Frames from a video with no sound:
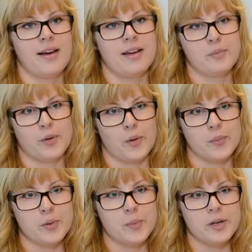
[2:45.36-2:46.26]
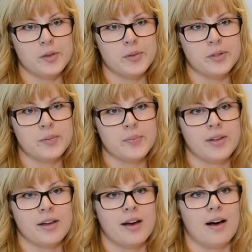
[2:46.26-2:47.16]
In my home department,
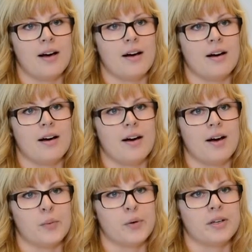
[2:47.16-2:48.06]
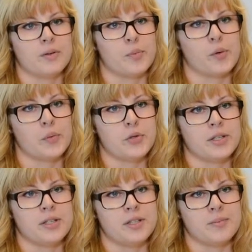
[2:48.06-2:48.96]
uh, I work in
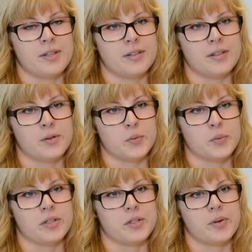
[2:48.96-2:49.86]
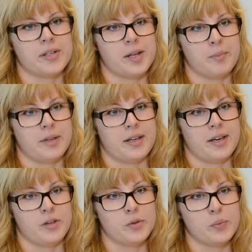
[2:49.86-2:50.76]
project team that deals with credit
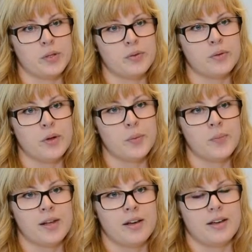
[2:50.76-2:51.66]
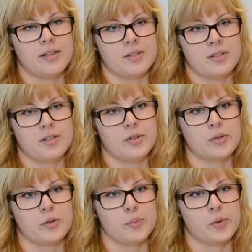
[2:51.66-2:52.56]
application workflow. It's an
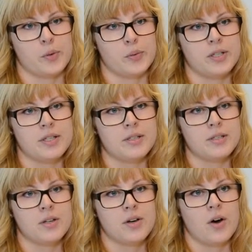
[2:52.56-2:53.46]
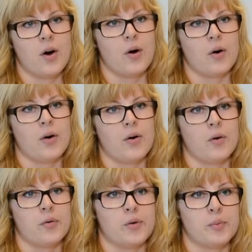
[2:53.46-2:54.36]
internal process uh,
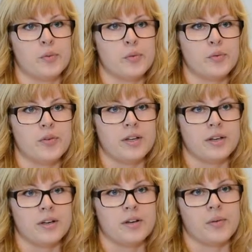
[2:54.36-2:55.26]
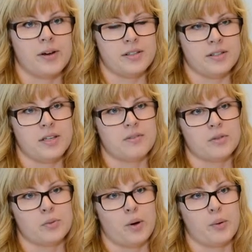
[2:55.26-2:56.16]
of approving credits
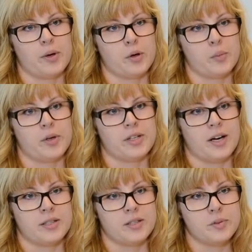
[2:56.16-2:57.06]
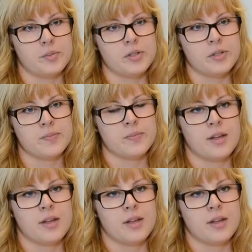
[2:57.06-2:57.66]
given to our corporate customers